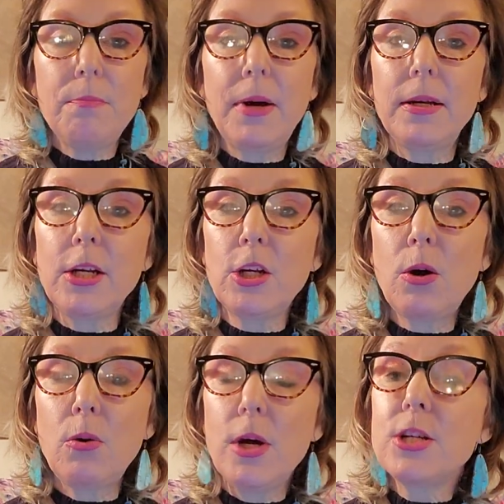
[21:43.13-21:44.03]
But, you
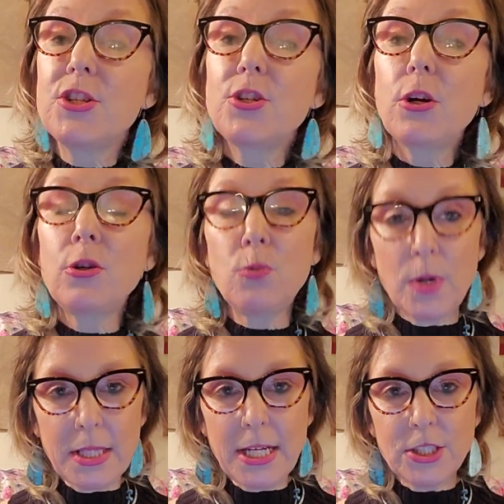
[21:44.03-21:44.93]
know, certain
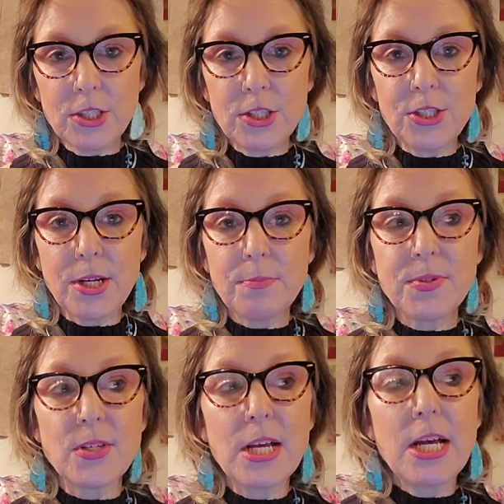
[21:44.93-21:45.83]

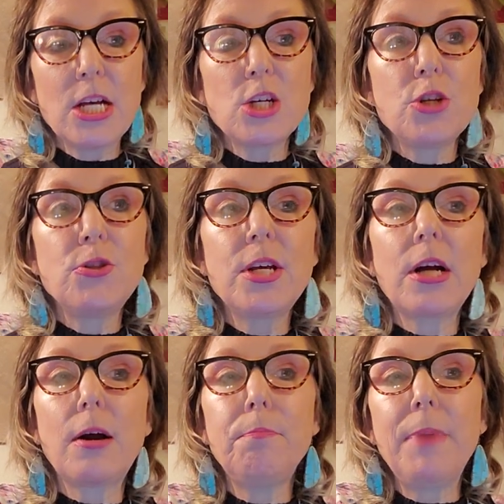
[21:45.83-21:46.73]
relationships
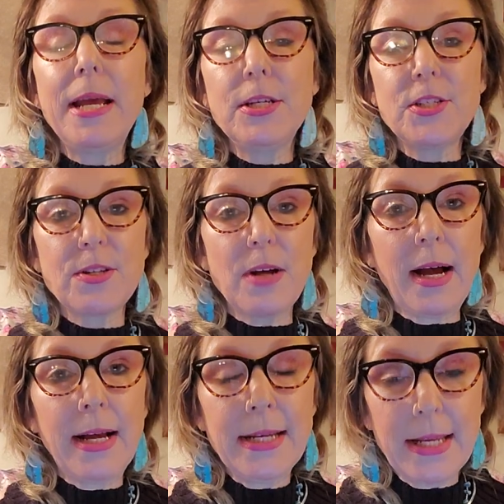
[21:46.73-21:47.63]
that are based
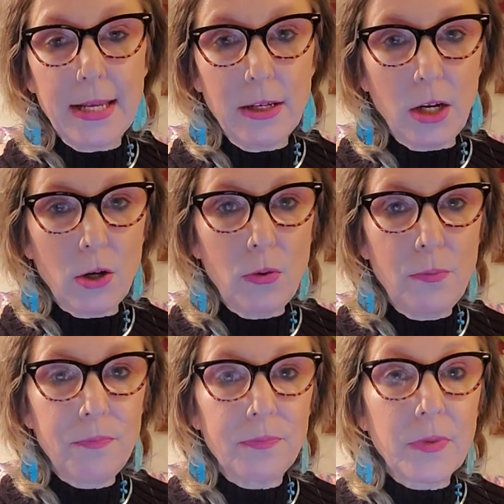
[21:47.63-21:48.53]
on ego,